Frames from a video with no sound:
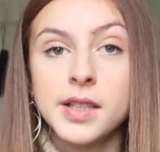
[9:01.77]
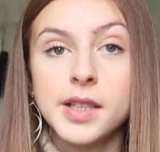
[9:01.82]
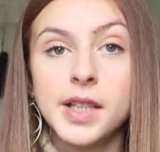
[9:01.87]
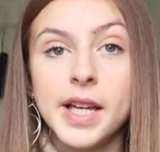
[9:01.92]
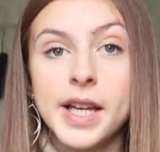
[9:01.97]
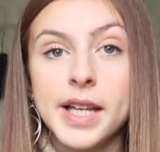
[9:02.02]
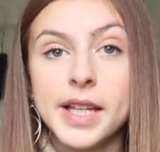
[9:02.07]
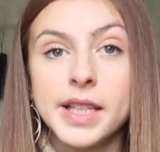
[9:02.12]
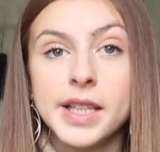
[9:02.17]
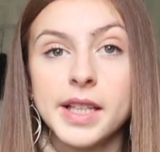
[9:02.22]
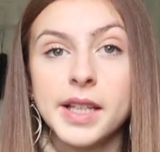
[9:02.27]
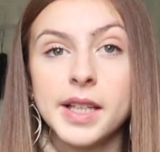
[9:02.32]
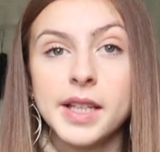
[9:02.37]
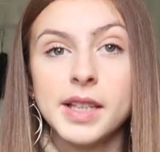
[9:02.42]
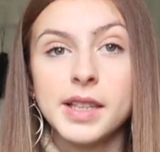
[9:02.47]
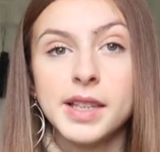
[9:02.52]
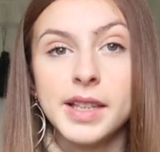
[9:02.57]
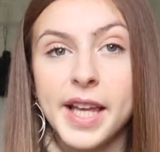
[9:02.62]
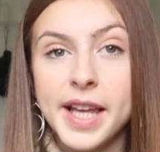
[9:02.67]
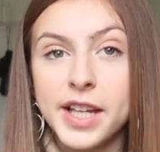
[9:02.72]
like
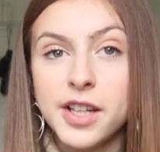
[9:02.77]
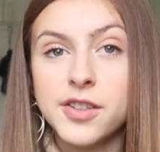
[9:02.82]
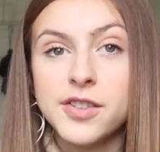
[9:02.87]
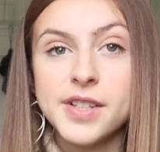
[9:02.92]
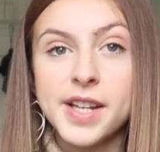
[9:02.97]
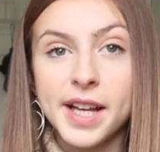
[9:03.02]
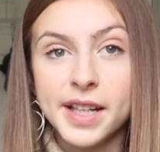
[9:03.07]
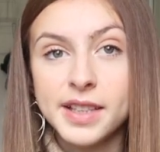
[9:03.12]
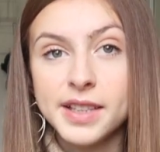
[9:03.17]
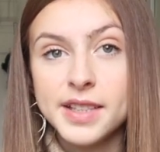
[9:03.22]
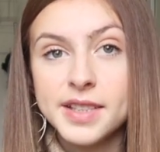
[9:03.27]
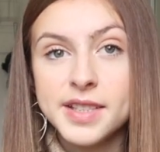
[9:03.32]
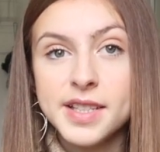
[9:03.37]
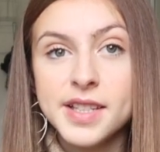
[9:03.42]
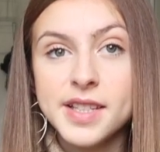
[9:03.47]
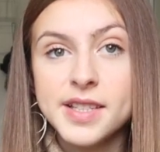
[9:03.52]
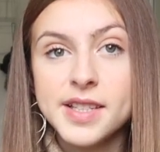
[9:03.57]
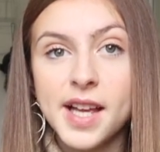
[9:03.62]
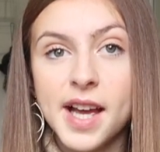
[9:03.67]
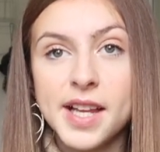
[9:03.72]
layer
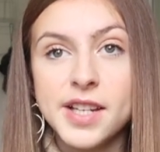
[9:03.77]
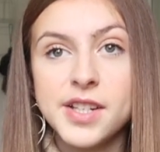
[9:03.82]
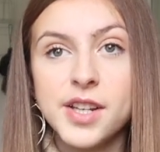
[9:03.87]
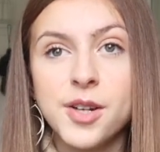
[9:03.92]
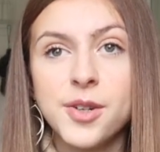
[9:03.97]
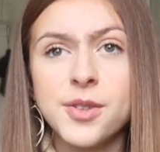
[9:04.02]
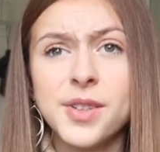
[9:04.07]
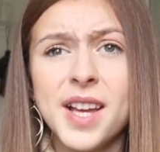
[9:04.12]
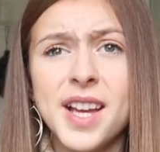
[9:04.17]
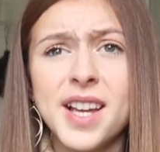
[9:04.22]
necklaces. I know